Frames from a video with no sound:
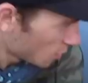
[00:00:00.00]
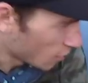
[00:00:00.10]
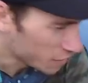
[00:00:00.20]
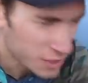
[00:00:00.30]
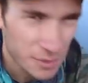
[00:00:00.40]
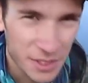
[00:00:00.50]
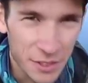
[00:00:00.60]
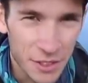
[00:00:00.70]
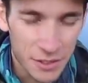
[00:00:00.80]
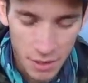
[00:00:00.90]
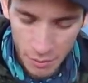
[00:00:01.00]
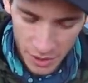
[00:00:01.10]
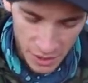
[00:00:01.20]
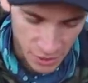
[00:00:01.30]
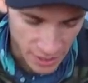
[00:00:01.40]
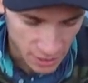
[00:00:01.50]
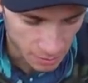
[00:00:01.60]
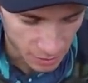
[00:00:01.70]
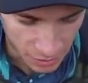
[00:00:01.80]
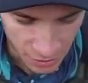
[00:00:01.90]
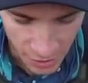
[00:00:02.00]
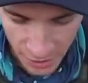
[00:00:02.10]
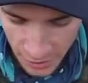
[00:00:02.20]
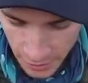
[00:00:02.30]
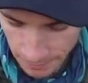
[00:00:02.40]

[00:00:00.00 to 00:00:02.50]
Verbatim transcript: Water's a little bit dirty, so I wanted to try something a little darker.